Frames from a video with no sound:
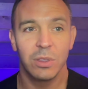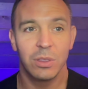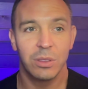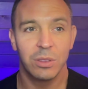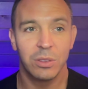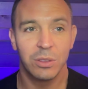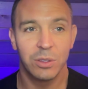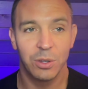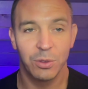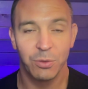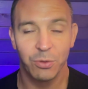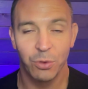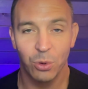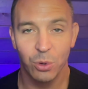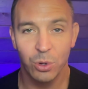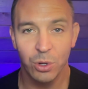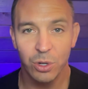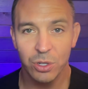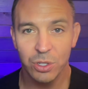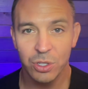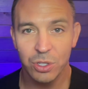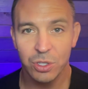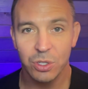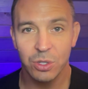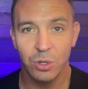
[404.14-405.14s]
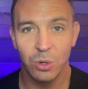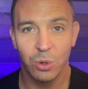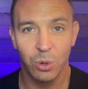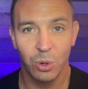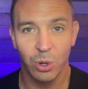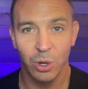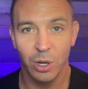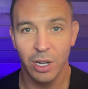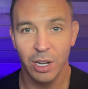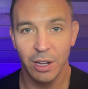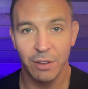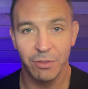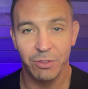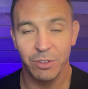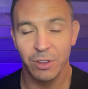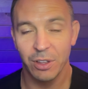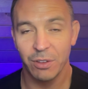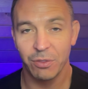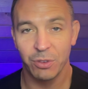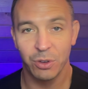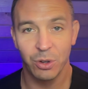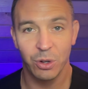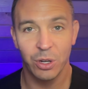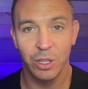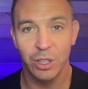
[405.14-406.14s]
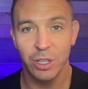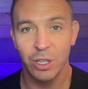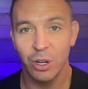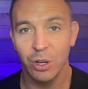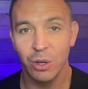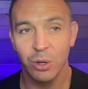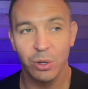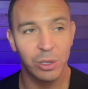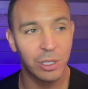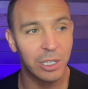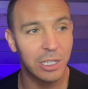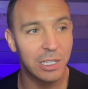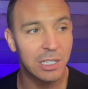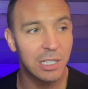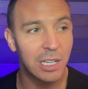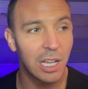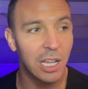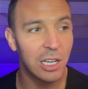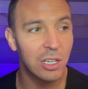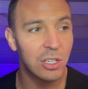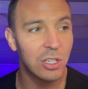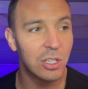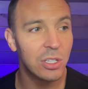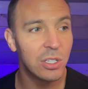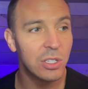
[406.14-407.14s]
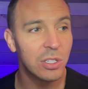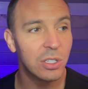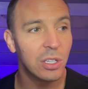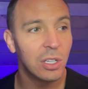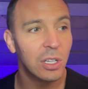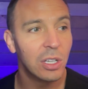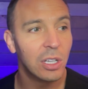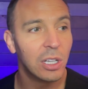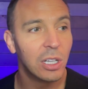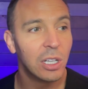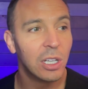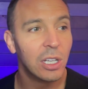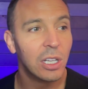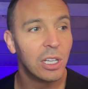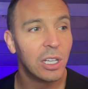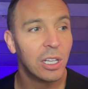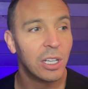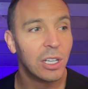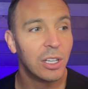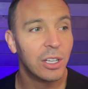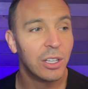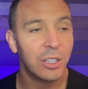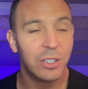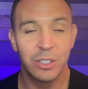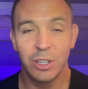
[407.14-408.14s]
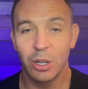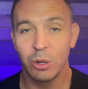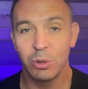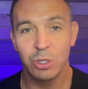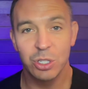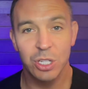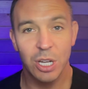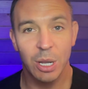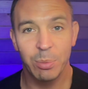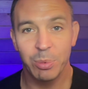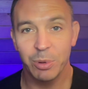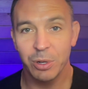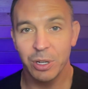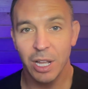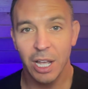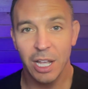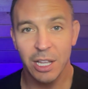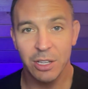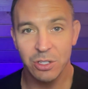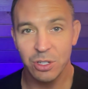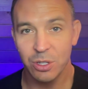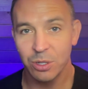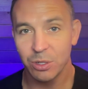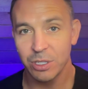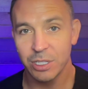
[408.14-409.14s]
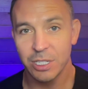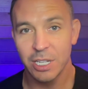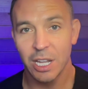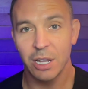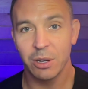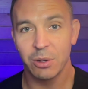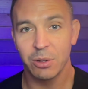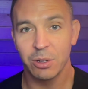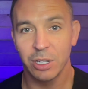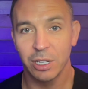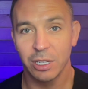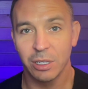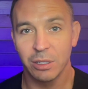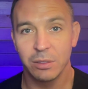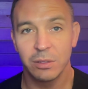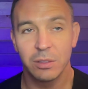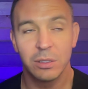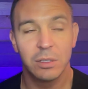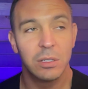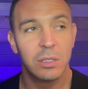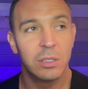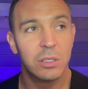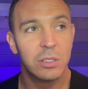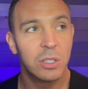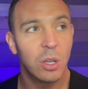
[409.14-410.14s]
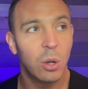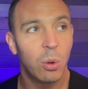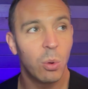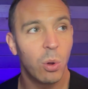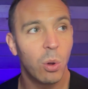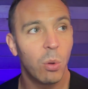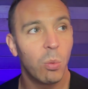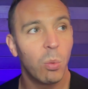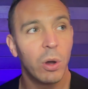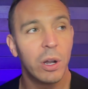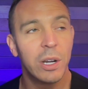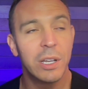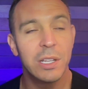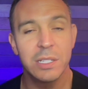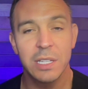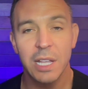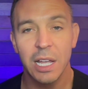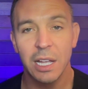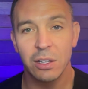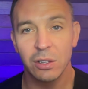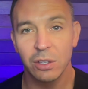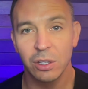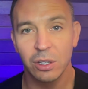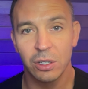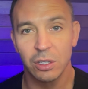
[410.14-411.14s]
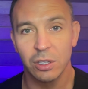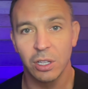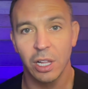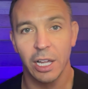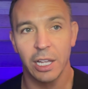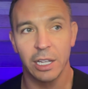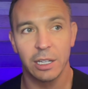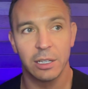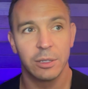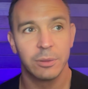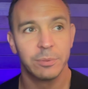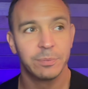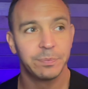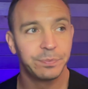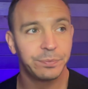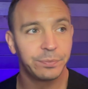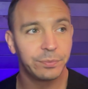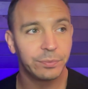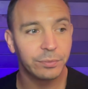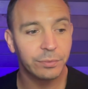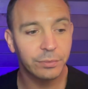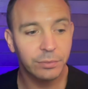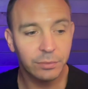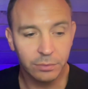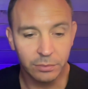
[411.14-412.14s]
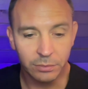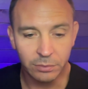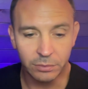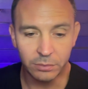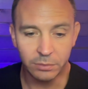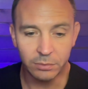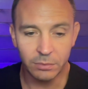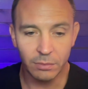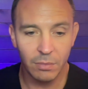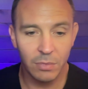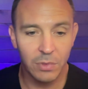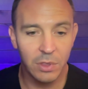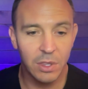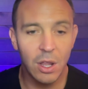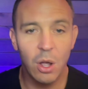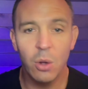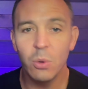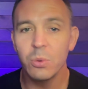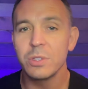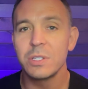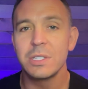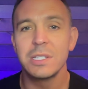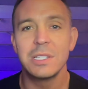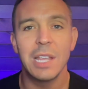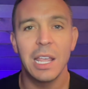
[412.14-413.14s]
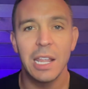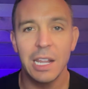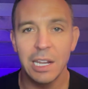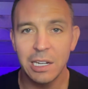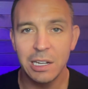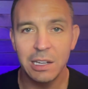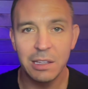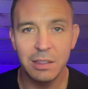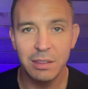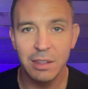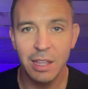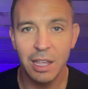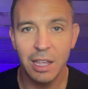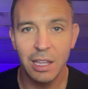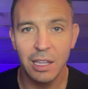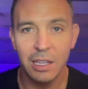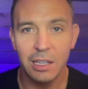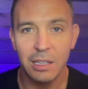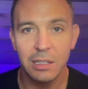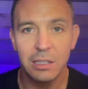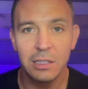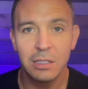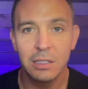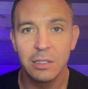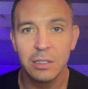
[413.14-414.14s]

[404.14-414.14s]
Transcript: divorce, or if you're in the early stages, don't jeopardize your integrity. So what does that look like? Don't say anything